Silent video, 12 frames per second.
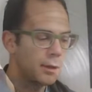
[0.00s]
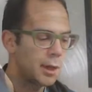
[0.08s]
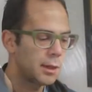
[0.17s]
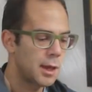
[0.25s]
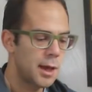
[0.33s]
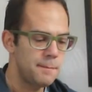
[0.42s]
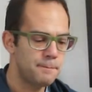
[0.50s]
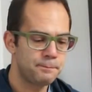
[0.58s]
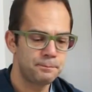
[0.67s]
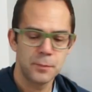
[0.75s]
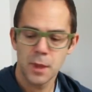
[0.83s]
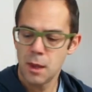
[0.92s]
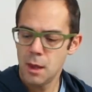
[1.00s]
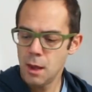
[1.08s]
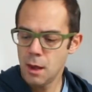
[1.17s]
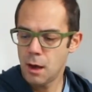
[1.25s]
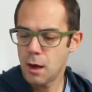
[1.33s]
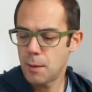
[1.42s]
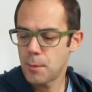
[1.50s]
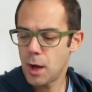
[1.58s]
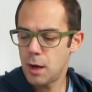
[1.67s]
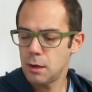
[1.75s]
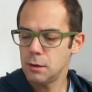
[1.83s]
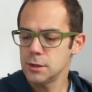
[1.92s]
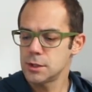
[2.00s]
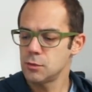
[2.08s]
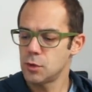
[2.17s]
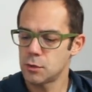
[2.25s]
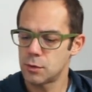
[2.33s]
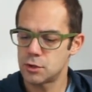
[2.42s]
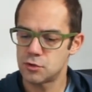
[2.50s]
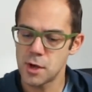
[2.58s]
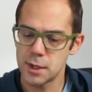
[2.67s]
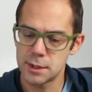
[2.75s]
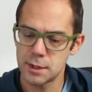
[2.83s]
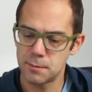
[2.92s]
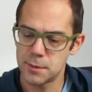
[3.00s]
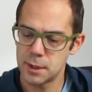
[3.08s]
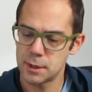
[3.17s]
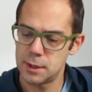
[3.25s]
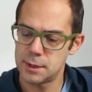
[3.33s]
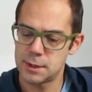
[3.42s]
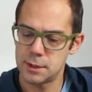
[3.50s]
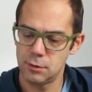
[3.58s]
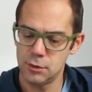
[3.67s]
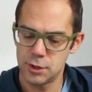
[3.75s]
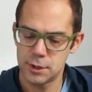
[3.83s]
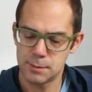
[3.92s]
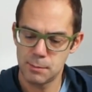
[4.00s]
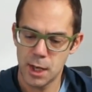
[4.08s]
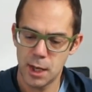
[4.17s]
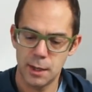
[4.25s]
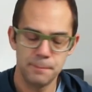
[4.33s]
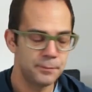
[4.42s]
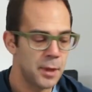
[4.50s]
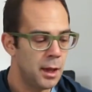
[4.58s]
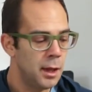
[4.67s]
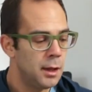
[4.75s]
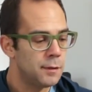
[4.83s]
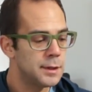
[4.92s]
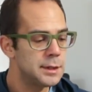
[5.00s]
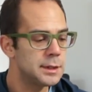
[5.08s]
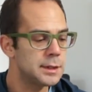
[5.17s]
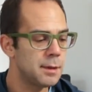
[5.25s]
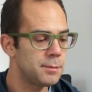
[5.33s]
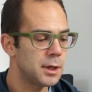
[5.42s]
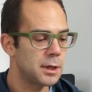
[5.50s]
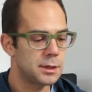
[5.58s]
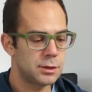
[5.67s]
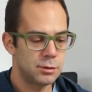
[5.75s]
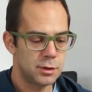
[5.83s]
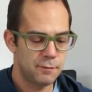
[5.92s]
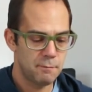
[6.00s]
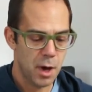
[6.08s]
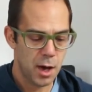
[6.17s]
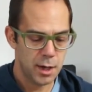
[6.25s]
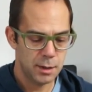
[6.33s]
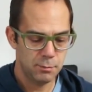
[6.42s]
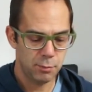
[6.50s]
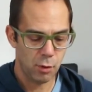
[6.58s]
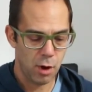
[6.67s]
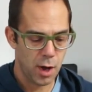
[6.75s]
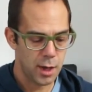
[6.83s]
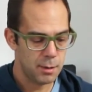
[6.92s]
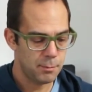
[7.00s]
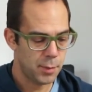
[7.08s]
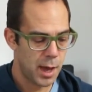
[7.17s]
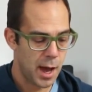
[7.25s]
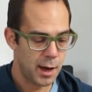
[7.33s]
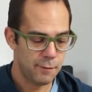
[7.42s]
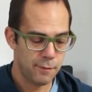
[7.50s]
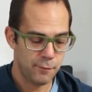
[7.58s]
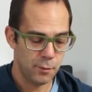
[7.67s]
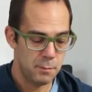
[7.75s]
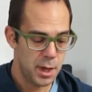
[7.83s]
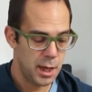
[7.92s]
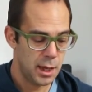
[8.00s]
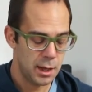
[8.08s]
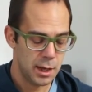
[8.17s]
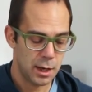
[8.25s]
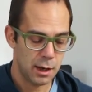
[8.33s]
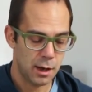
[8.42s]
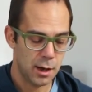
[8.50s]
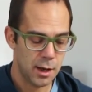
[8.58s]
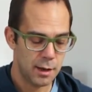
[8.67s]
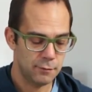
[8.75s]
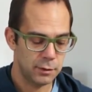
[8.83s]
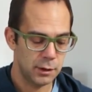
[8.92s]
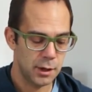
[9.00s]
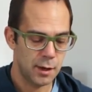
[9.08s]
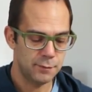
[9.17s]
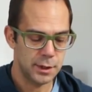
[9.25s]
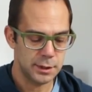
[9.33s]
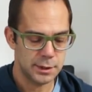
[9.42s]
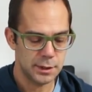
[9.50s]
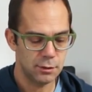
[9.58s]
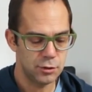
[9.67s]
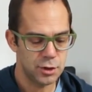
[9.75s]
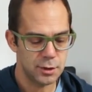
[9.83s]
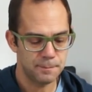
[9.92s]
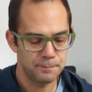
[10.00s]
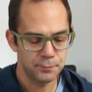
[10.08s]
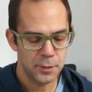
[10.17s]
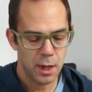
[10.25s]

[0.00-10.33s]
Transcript: like that. I also want to address something that Zildjian's made. This is something a student of mine brought back for me, and I have loved it. Zildjian